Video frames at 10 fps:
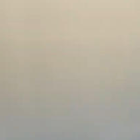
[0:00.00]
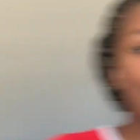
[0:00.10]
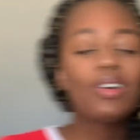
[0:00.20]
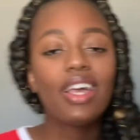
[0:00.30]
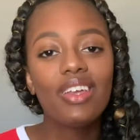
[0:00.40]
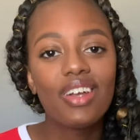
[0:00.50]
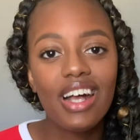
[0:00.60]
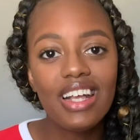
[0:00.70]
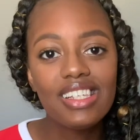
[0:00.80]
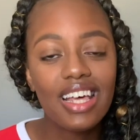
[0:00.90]
Okay, you
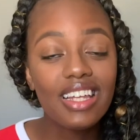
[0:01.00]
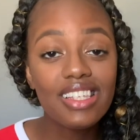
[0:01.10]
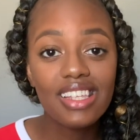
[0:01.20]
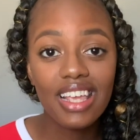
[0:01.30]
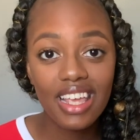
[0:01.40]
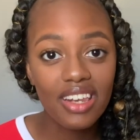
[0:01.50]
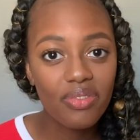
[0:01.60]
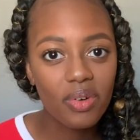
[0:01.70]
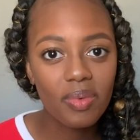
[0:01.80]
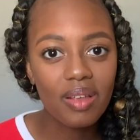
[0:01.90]
guys, that is it
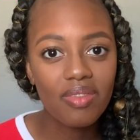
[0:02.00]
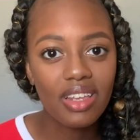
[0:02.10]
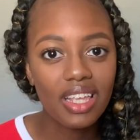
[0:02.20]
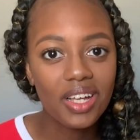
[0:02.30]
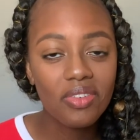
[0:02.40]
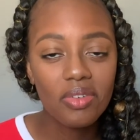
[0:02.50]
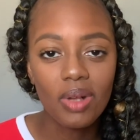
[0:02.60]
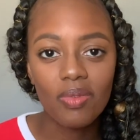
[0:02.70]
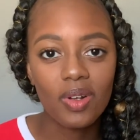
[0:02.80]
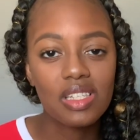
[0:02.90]
for my video for
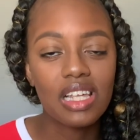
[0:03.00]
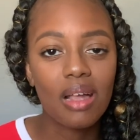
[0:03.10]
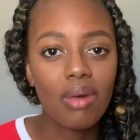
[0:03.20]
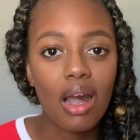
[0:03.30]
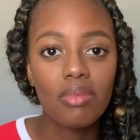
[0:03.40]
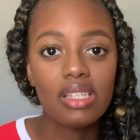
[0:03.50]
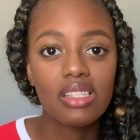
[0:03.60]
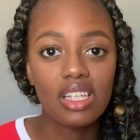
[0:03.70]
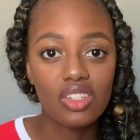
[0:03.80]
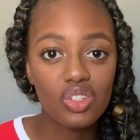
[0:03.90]
my first time mom
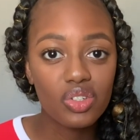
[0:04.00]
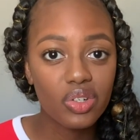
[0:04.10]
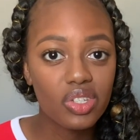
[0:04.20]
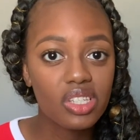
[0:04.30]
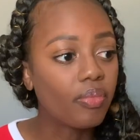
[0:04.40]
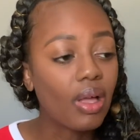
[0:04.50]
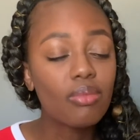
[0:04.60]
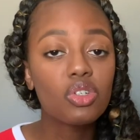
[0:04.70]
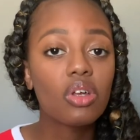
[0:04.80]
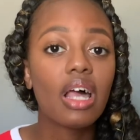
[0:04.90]
essentials. I'm
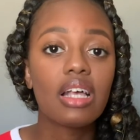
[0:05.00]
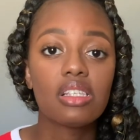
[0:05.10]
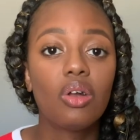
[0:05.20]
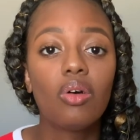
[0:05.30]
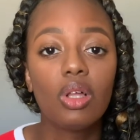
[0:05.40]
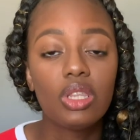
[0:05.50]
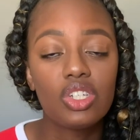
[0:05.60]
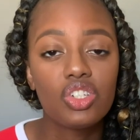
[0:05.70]
sure that as I go along this